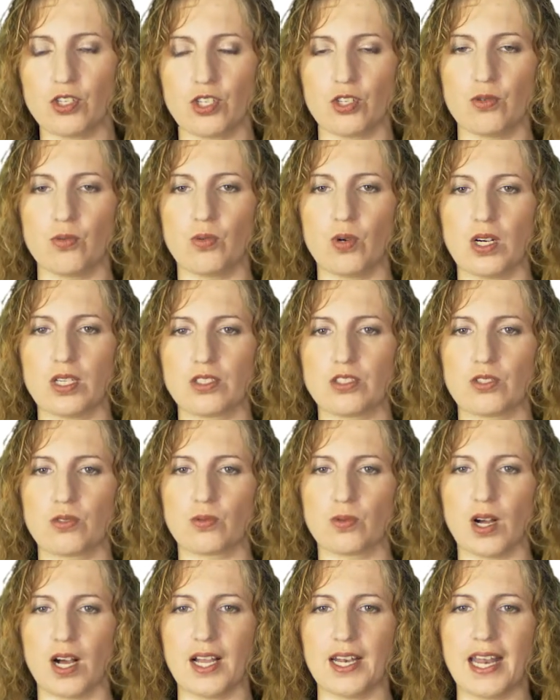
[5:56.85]
you want to
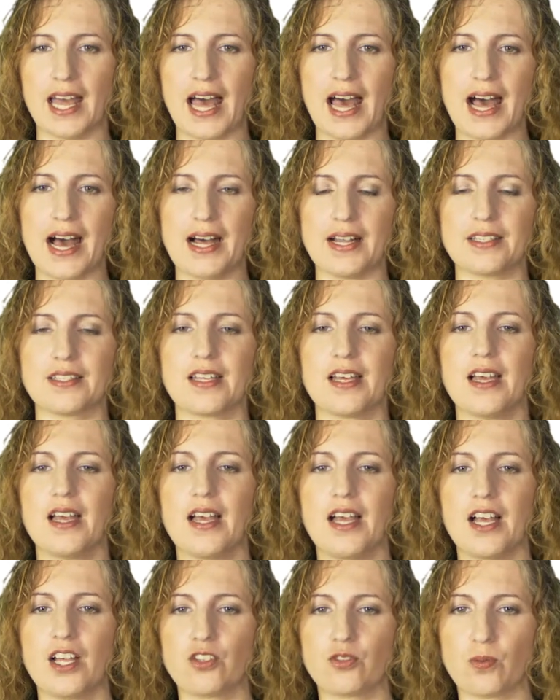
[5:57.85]
run at,
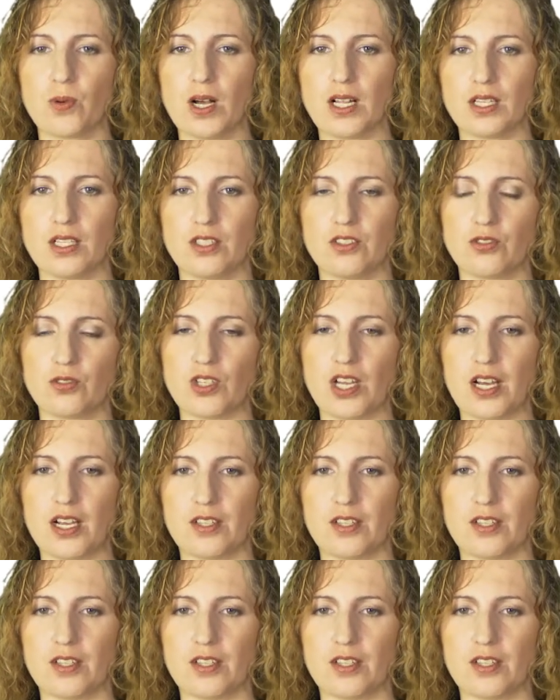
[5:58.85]
as well as